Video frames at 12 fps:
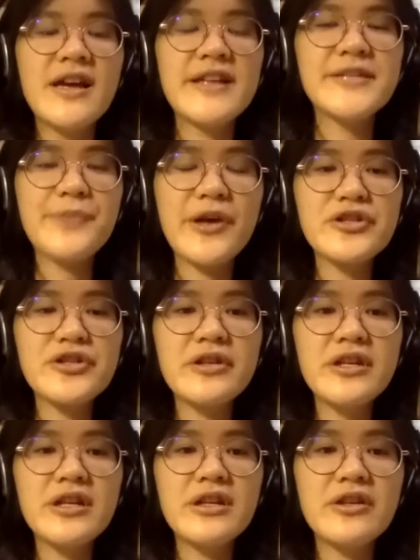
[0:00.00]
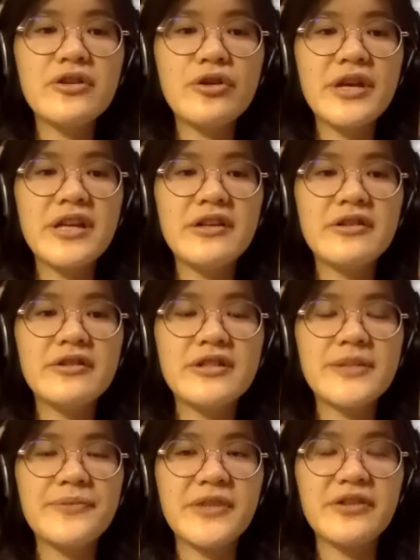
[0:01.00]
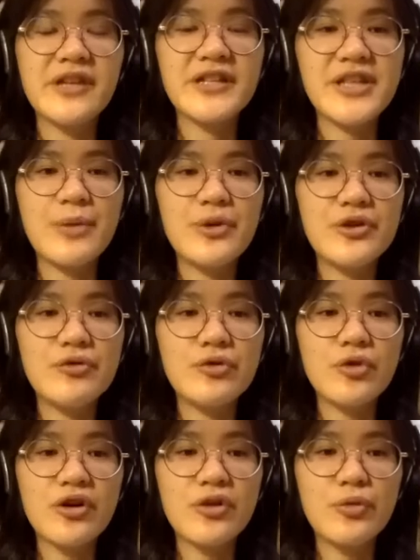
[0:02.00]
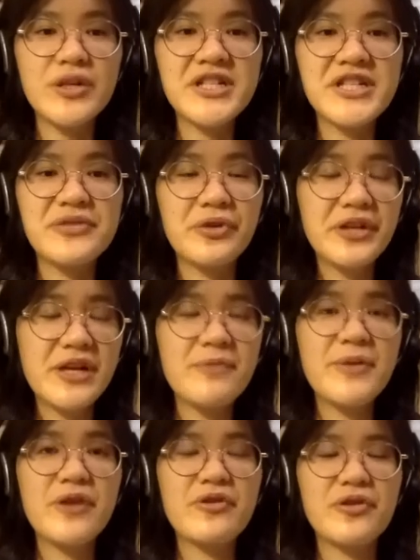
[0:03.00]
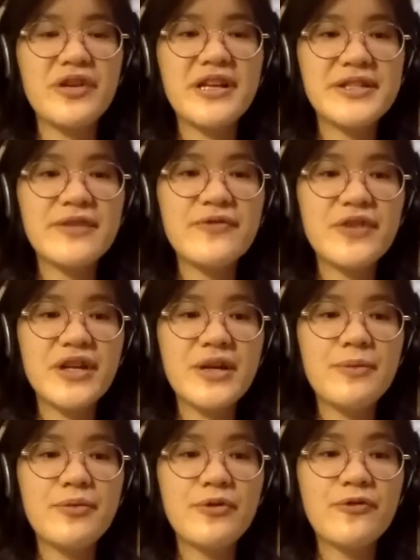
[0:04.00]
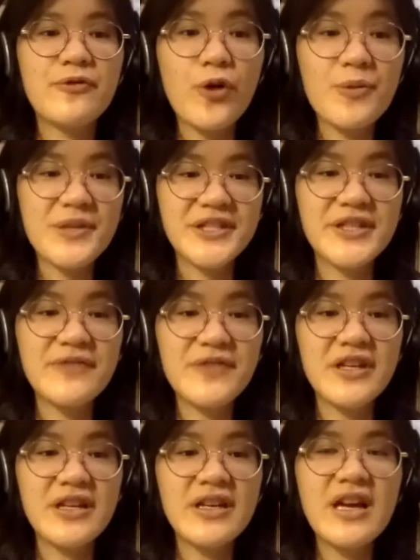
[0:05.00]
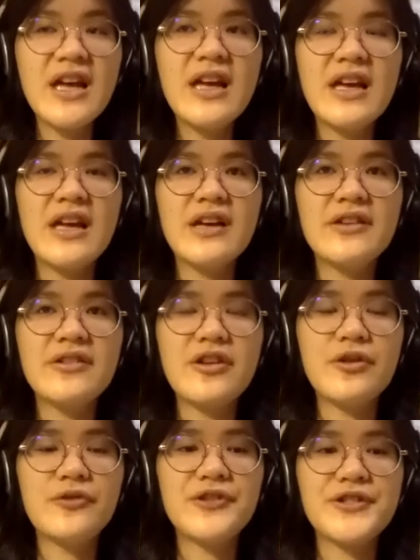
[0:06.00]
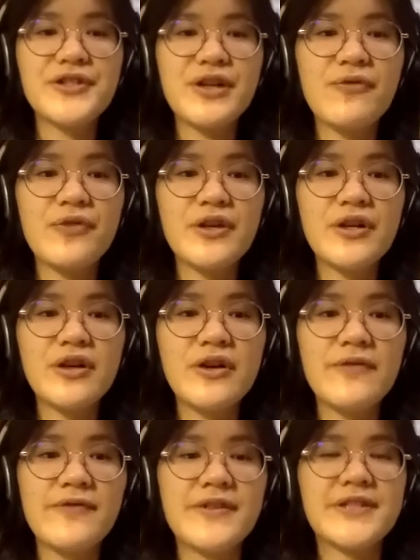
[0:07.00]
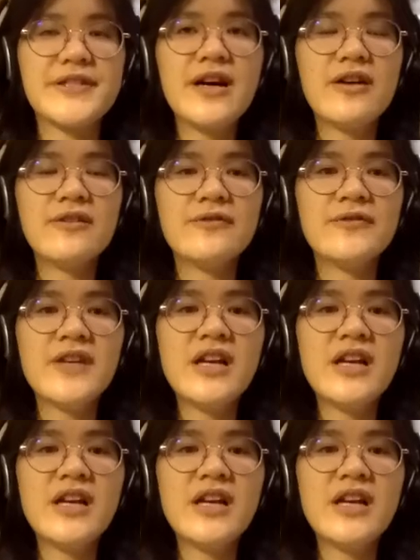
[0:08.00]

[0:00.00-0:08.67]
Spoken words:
Especially, in something like Sam in New York, which is really about creativity, performativity, and, discovery of the self.